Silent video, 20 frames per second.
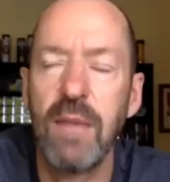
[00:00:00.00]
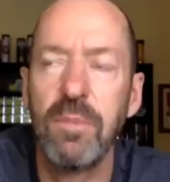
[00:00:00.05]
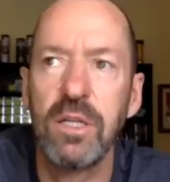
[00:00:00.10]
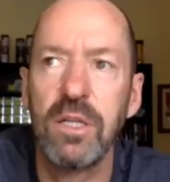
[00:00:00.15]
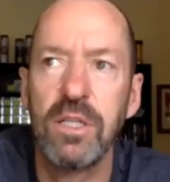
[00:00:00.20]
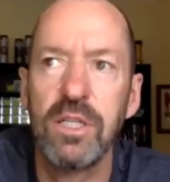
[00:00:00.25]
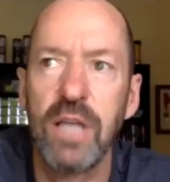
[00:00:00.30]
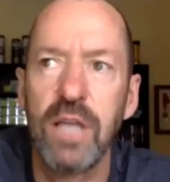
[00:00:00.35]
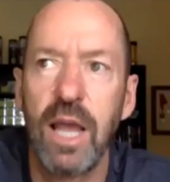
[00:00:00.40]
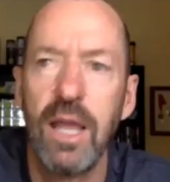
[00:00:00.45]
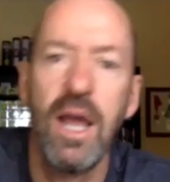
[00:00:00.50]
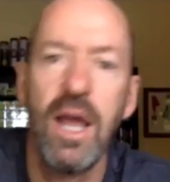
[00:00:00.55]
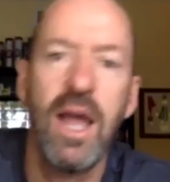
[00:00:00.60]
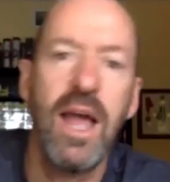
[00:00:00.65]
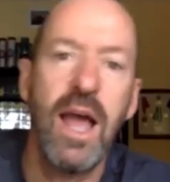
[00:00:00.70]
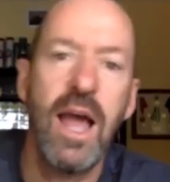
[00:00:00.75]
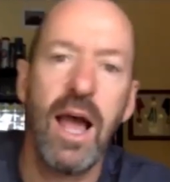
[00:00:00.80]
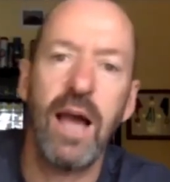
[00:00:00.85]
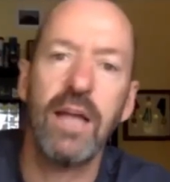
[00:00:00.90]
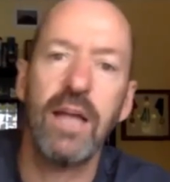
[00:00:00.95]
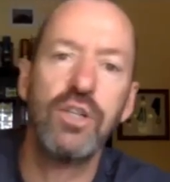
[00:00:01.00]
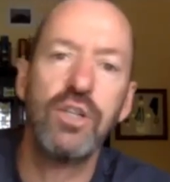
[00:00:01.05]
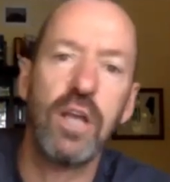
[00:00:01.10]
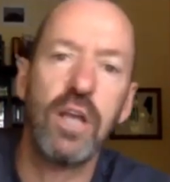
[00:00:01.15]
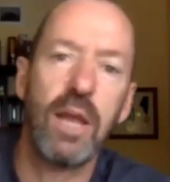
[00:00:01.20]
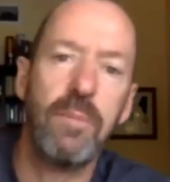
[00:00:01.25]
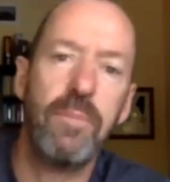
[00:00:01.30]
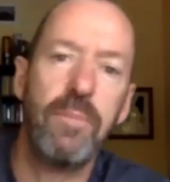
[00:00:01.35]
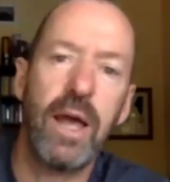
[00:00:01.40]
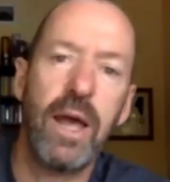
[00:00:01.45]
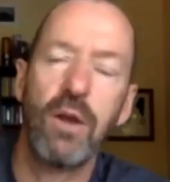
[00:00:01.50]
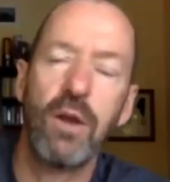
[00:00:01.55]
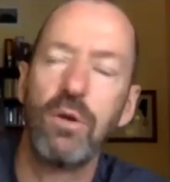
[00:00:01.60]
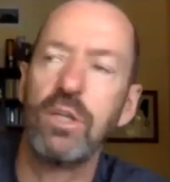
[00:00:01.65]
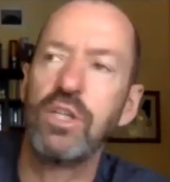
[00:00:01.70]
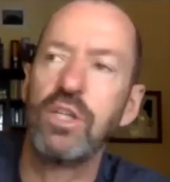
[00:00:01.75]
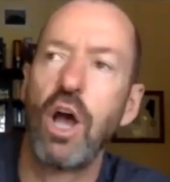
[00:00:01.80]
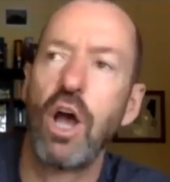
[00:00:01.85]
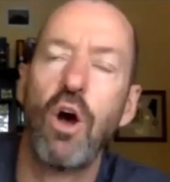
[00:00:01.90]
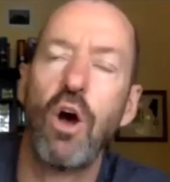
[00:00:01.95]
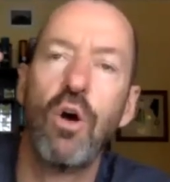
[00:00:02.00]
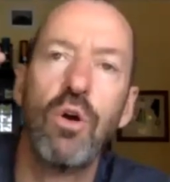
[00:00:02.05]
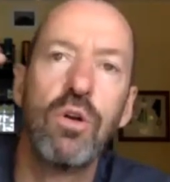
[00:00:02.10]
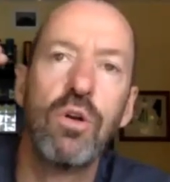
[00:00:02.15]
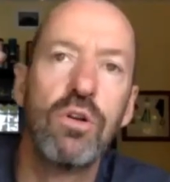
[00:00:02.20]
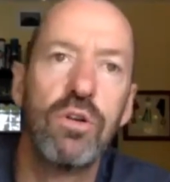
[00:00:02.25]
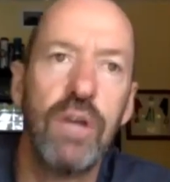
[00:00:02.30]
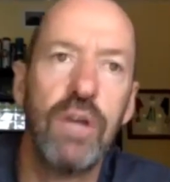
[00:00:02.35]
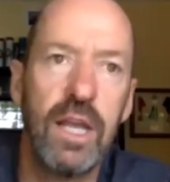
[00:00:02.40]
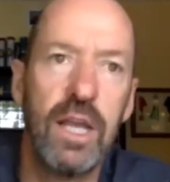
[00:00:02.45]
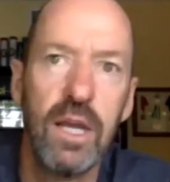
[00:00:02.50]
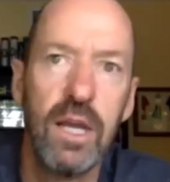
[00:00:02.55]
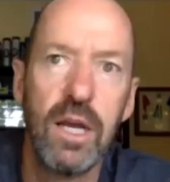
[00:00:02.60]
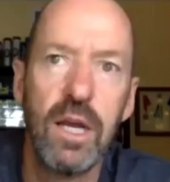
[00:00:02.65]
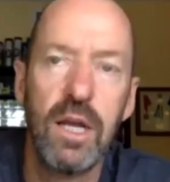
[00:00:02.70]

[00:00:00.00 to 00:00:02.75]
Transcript: and say as you get better, it's only